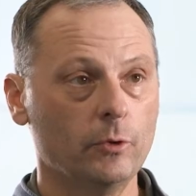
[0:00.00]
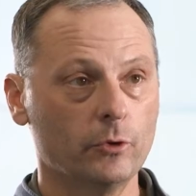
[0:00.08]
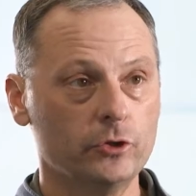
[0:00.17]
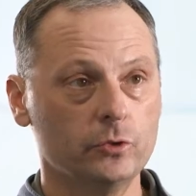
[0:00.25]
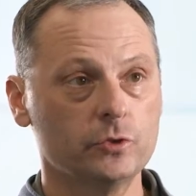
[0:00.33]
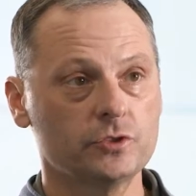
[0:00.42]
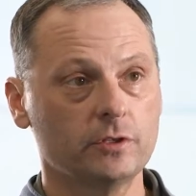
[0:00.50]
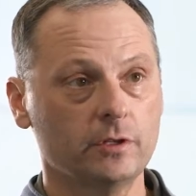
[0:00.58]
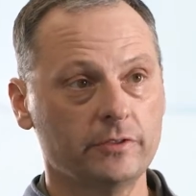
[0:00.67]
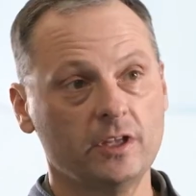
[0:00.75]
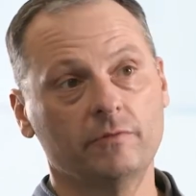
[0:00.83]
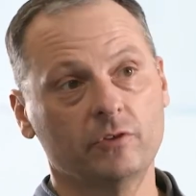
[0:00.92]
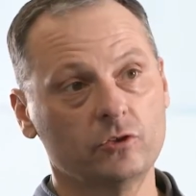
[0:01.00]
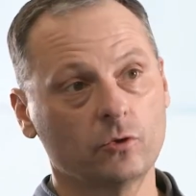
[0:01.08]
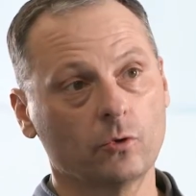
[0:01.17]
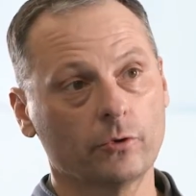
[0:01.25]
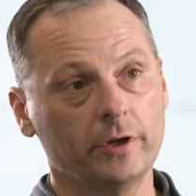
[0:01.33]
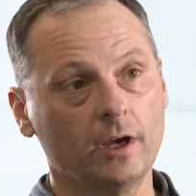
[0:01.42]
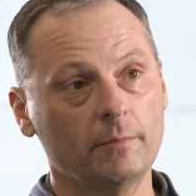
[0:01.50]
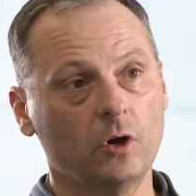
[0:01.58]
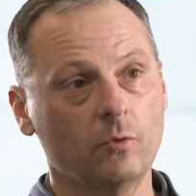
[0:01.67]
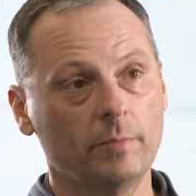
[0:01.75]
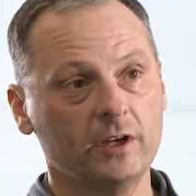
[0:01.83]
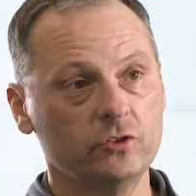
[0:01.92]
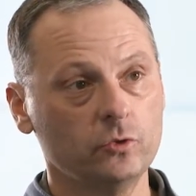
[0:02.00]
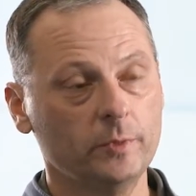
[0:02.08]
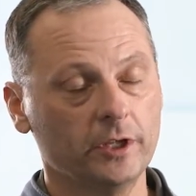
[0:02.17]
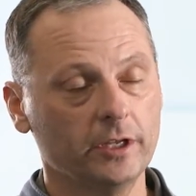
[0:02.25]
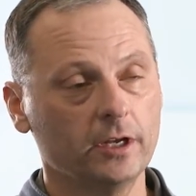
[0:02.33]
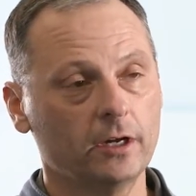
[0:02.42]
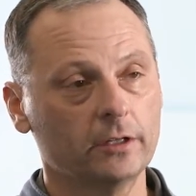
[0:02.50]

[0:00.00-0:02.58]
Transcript: reduced the inventory amount by $2 million.